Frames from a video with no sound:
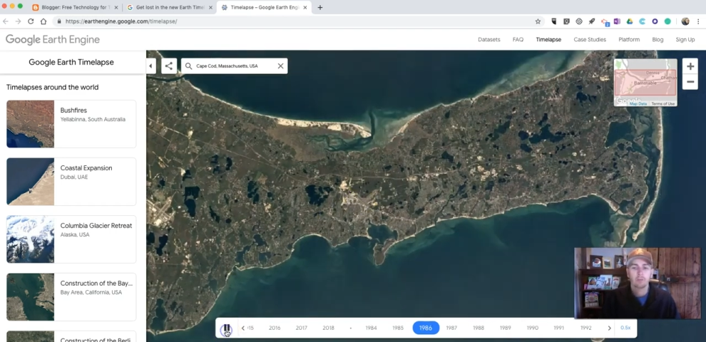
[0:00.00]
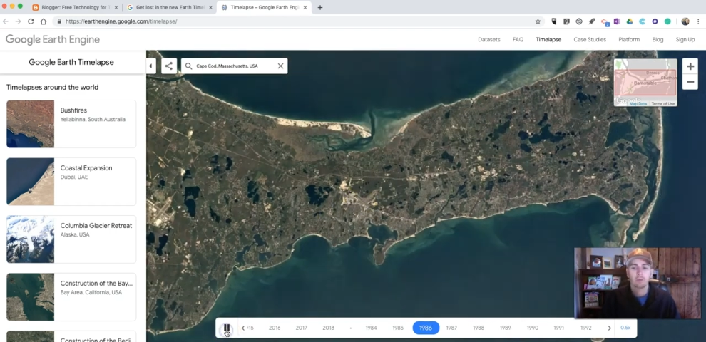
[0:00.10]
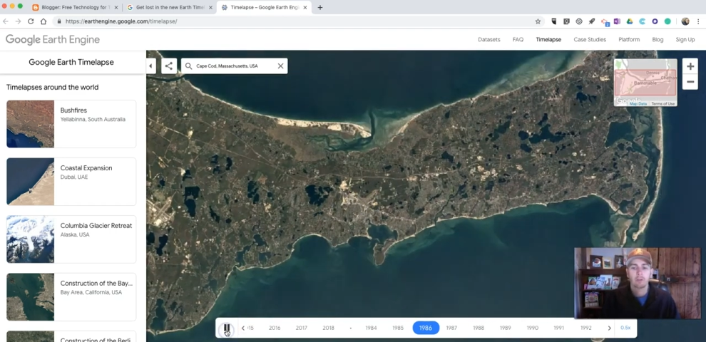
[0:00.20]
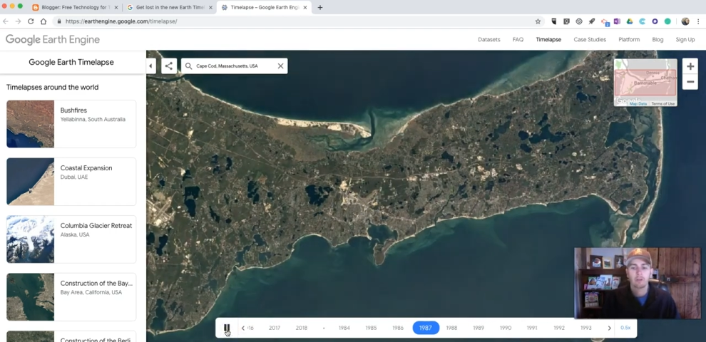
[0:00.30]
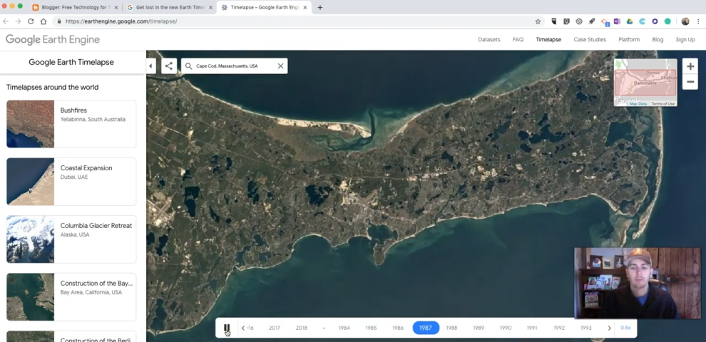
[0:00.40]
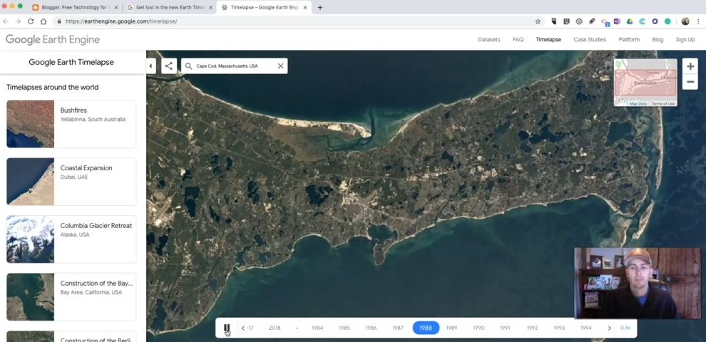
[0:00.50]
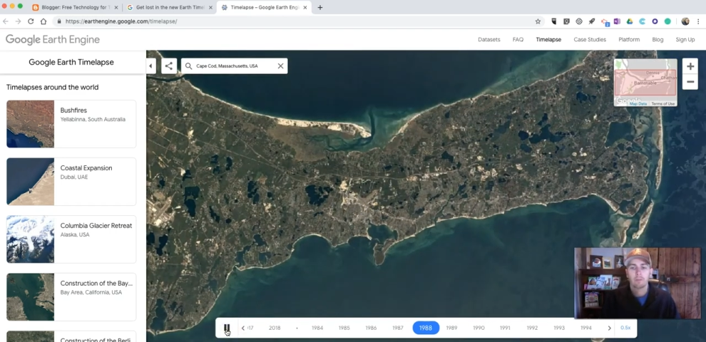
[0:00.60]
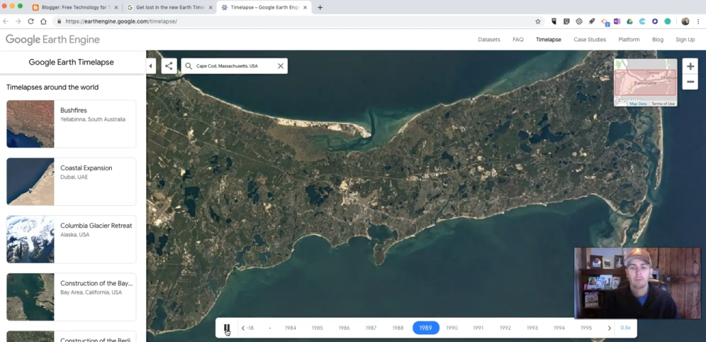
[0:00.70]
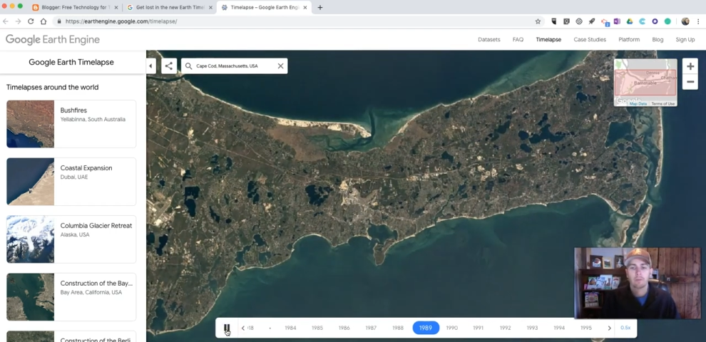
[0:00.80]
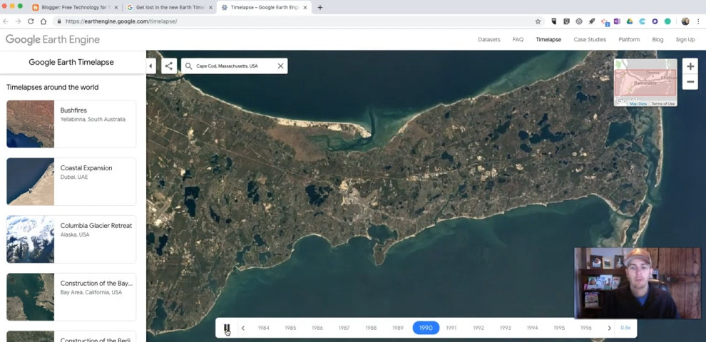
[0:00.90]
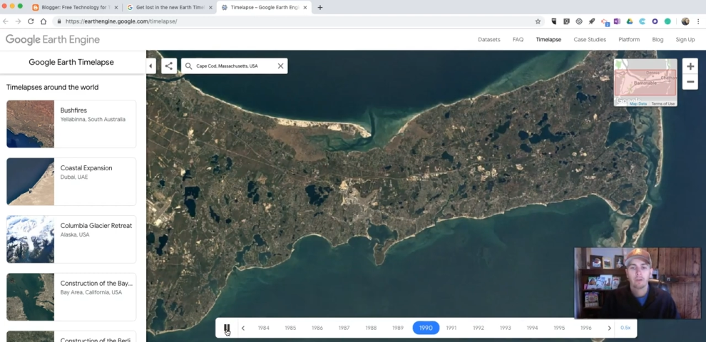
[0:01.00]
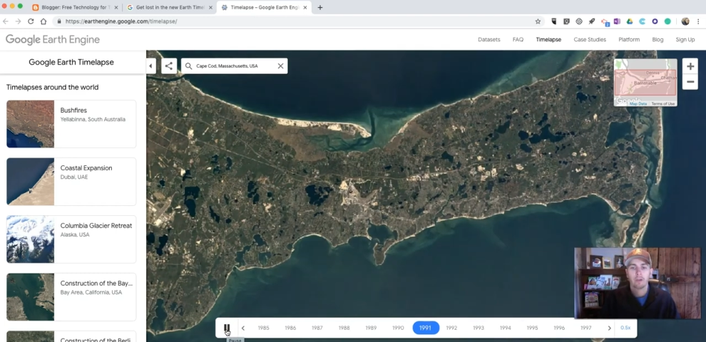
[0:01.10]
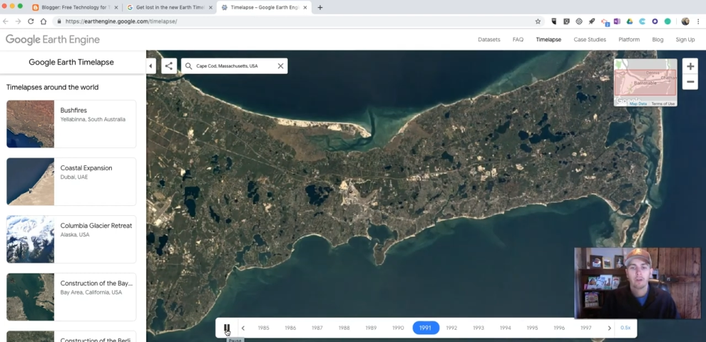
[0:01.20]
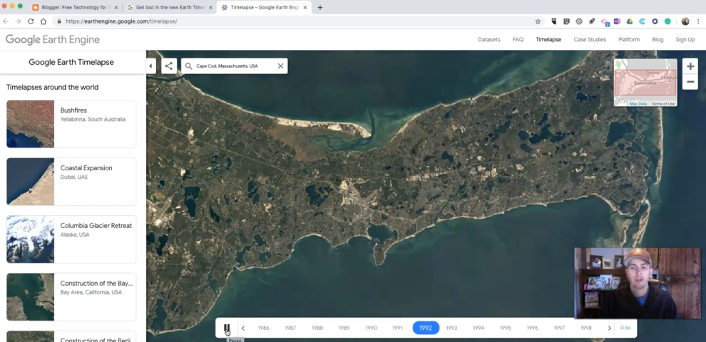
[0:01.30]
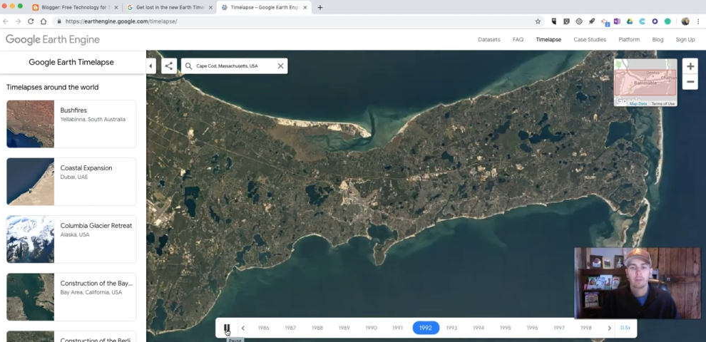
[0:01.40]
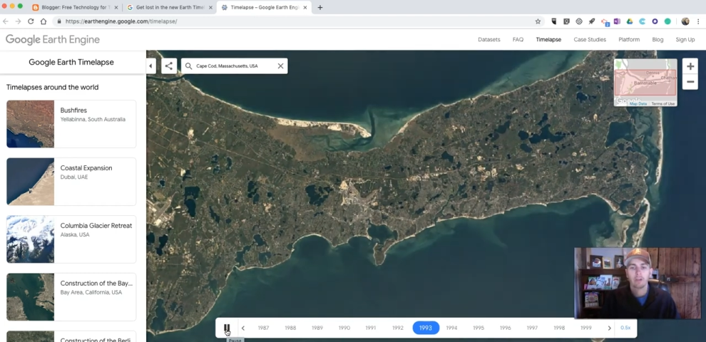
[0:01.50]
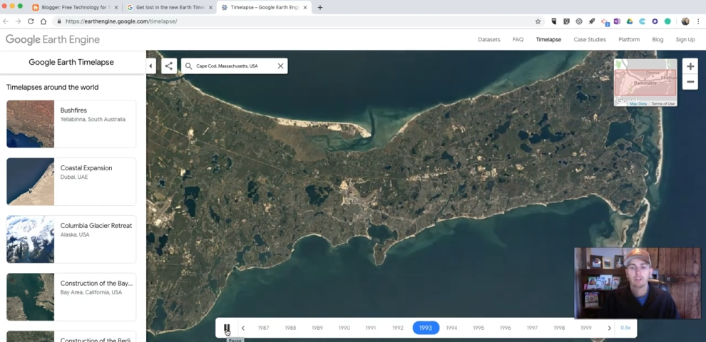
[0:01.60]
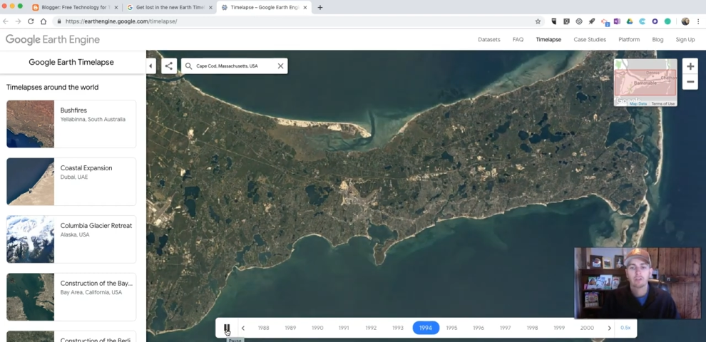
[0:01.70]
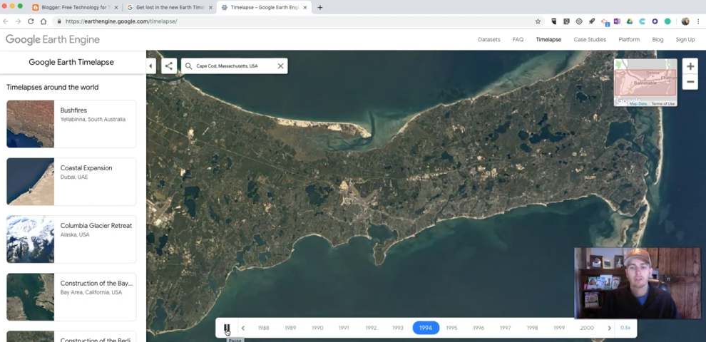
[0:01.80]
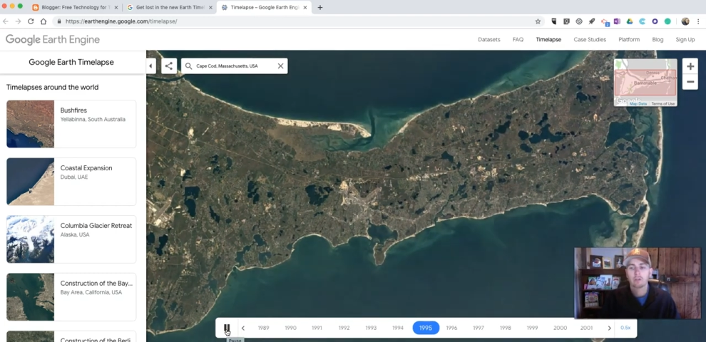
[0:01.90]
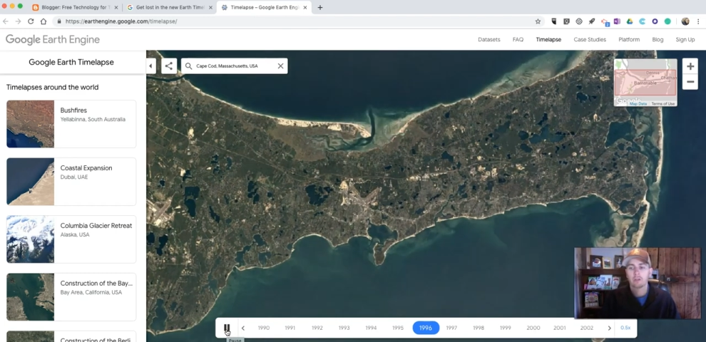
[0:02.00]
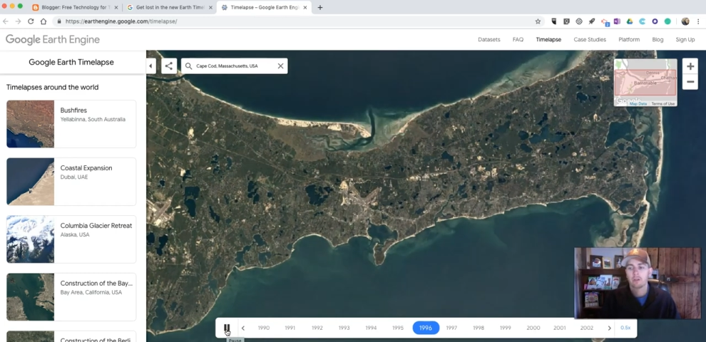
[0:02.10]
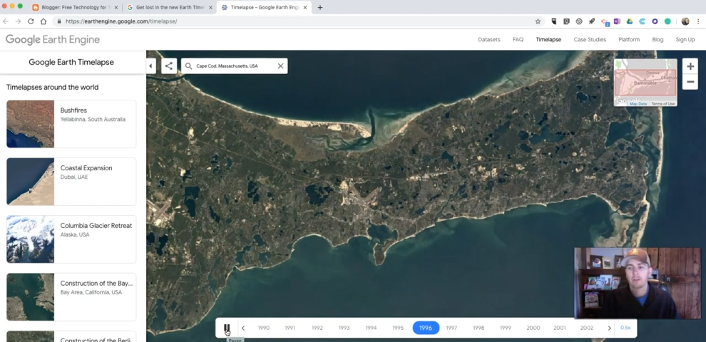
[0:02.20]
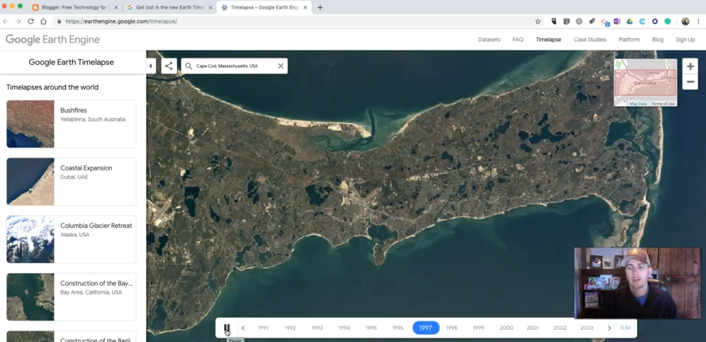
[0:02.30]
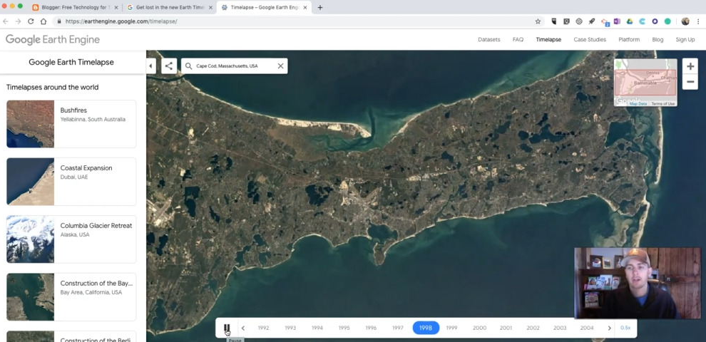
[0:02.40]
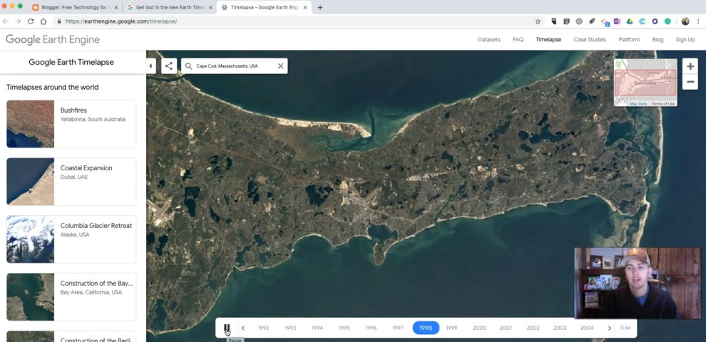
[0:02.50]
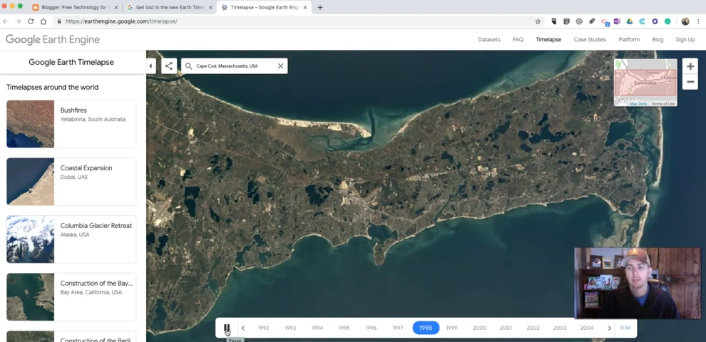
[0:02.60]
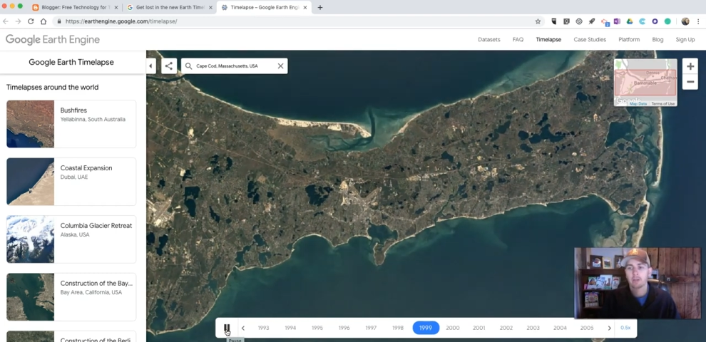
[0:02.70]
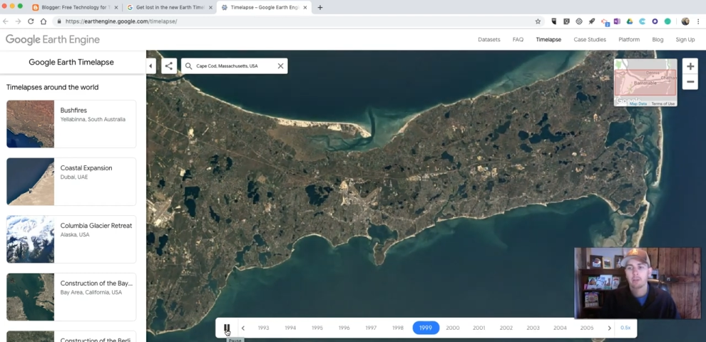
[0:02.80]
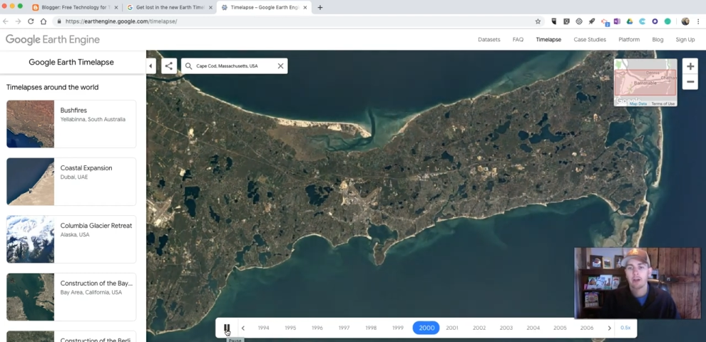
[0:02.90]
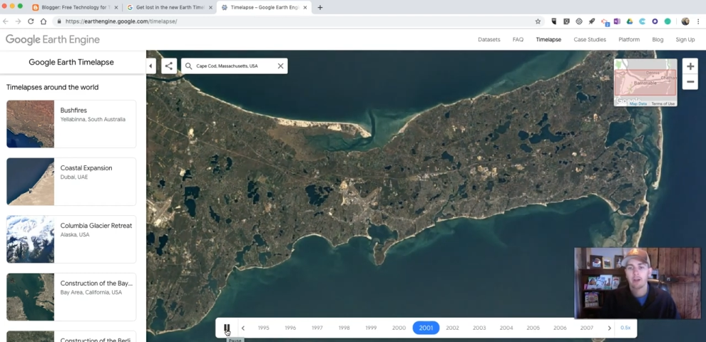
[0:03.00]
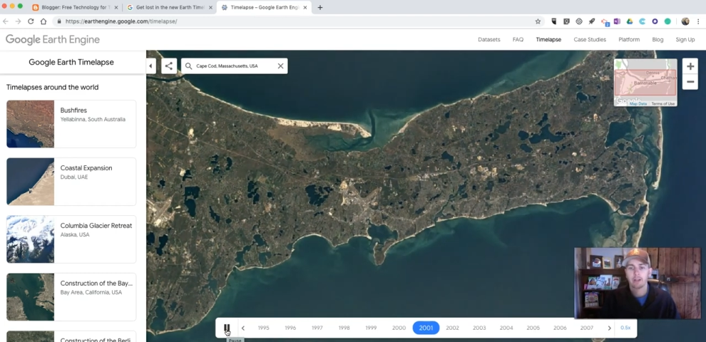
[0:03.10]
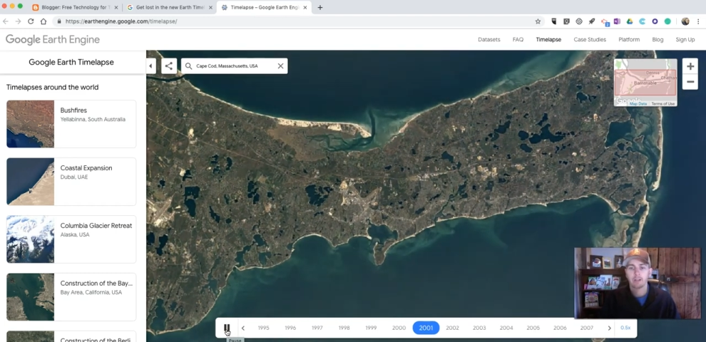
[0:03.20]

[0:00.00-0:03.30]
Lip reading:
(no speaker visible)